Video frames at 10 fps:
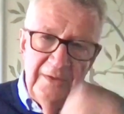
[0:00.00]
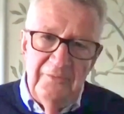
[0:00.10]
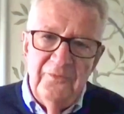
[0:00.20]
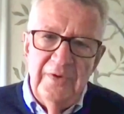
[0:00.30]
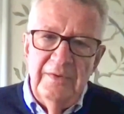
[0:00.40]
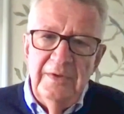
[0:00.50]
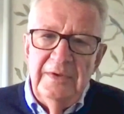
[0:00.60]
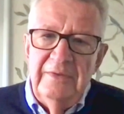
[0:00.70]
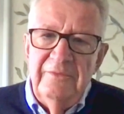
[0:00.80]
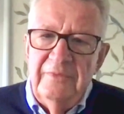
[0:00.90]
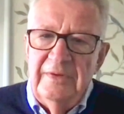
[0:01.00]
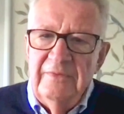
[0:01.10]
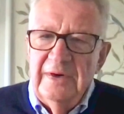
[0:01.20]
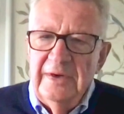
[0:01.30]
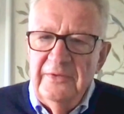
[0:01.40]
and very
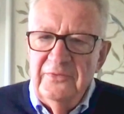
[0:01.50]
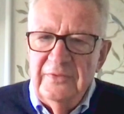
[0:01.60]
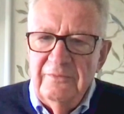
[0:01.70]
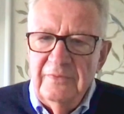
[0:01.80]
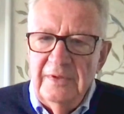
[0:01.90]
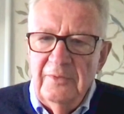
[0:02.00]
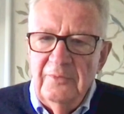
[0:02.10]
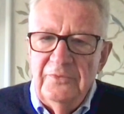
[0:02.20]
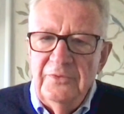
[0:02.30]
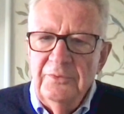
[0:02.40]
divisive. There are